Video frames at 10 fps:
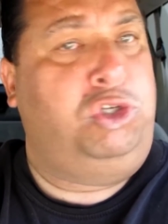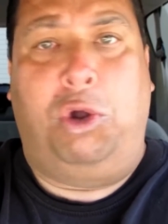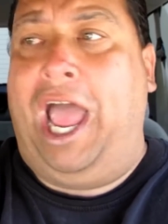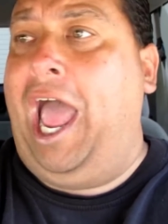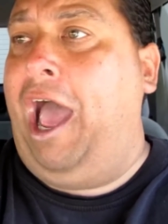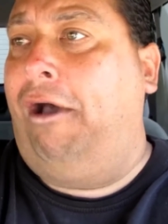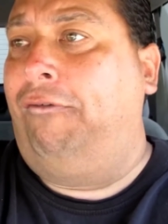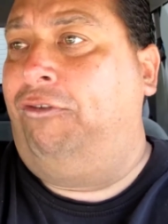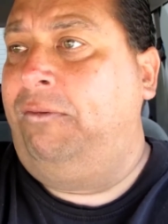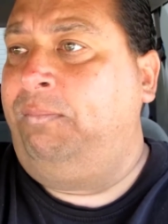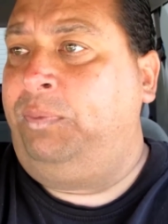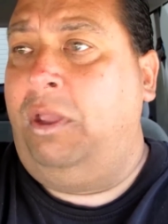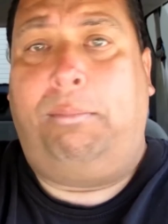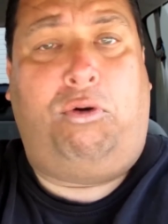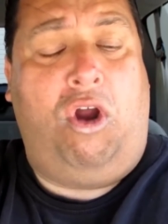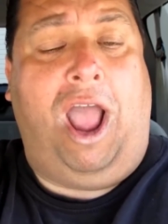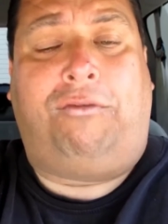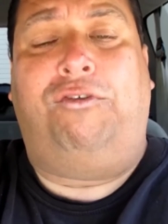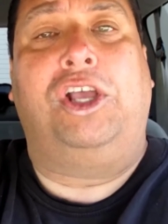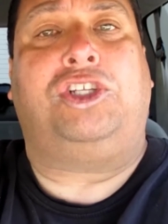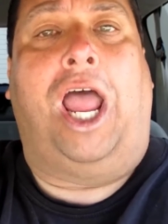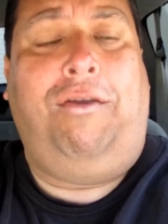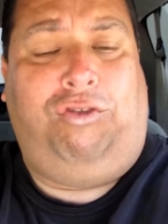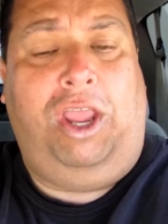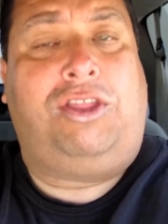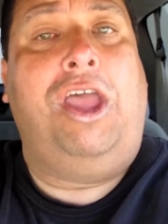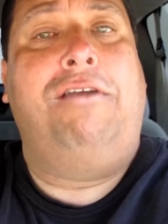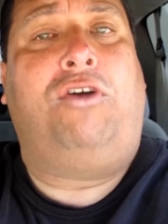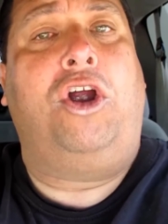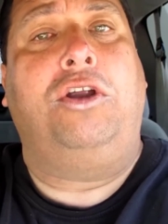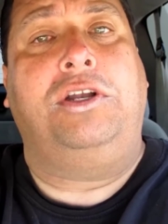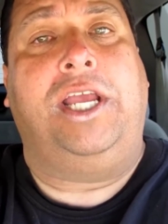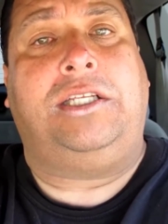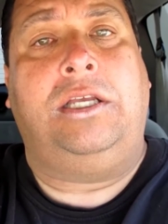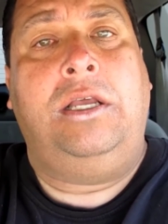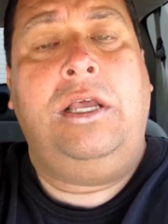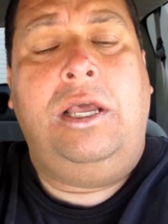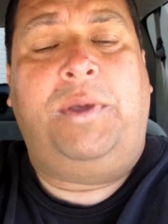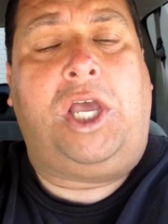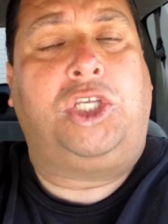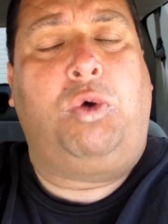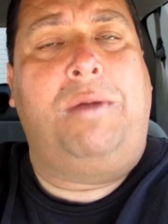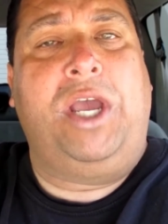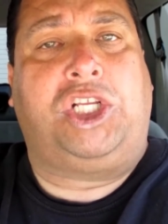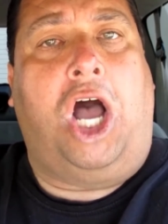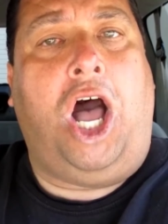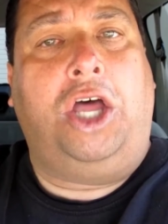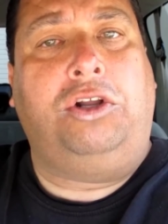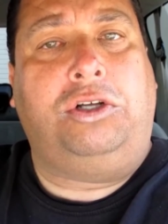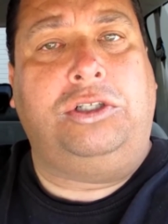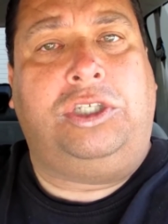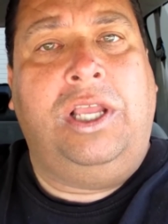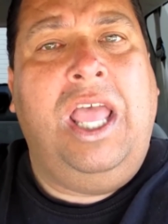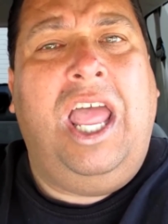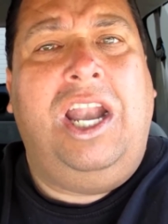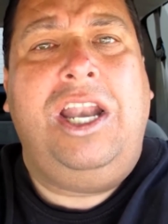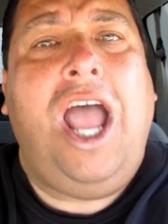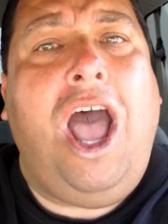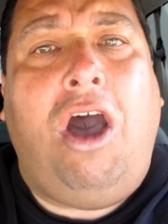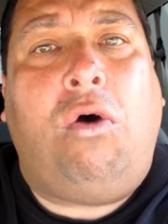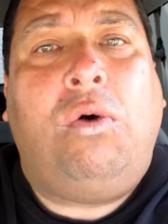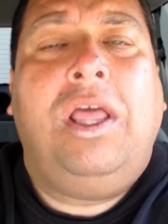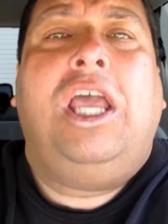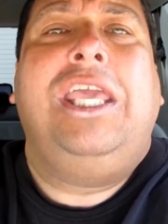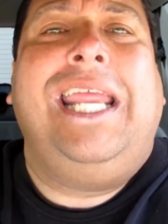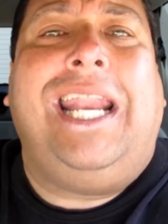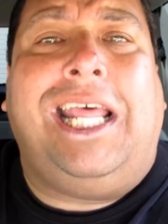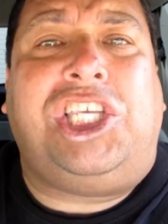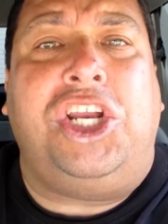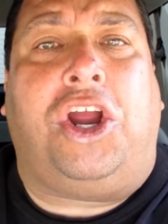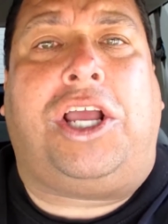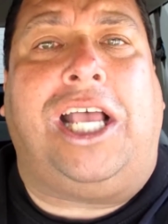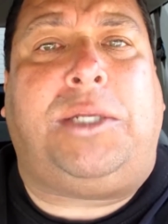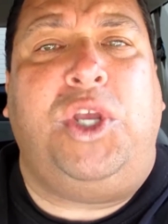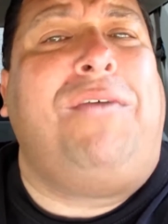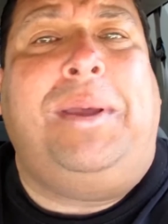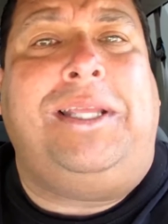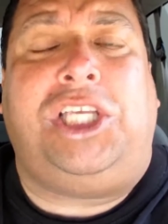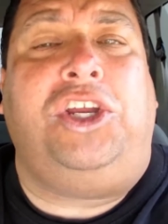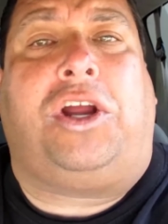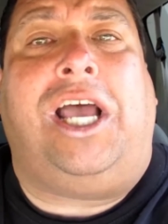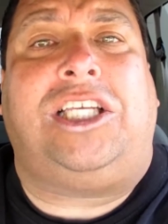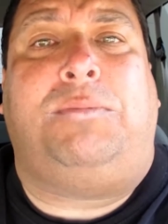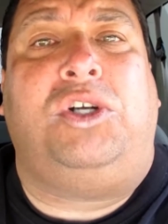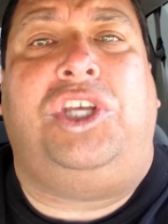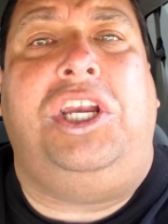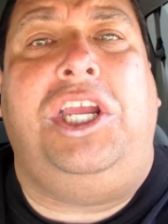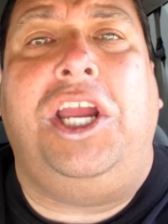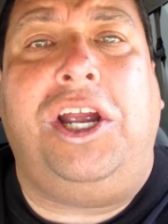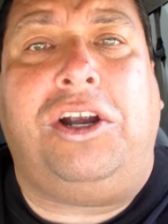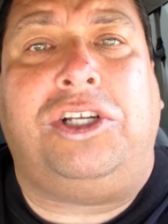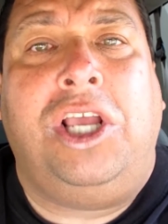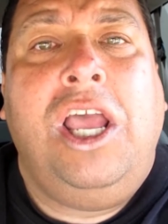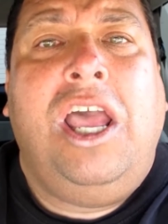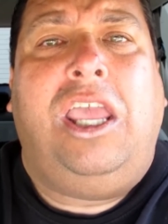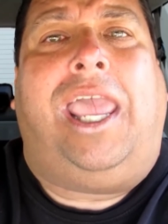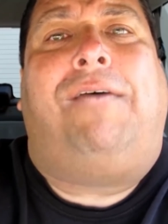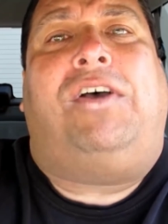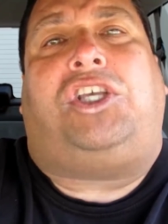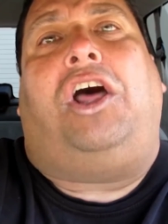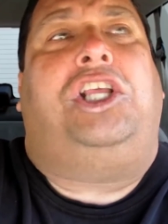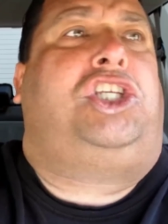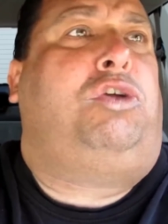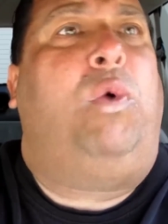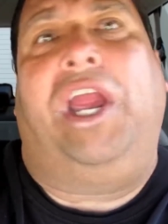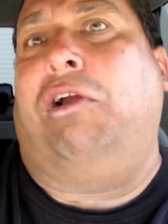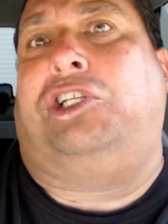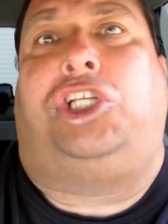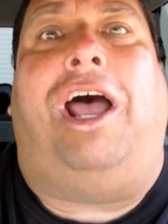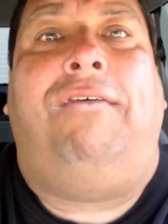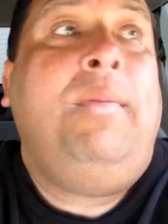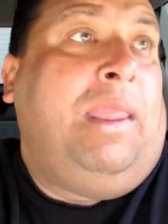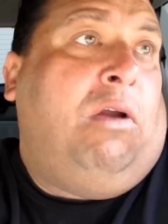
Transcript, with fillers: to have breakfast. I think they've earned it because we're McDonald's. No, you need to listen to your customer. You haven't listened to your customers in years. You give us all this weird stuff,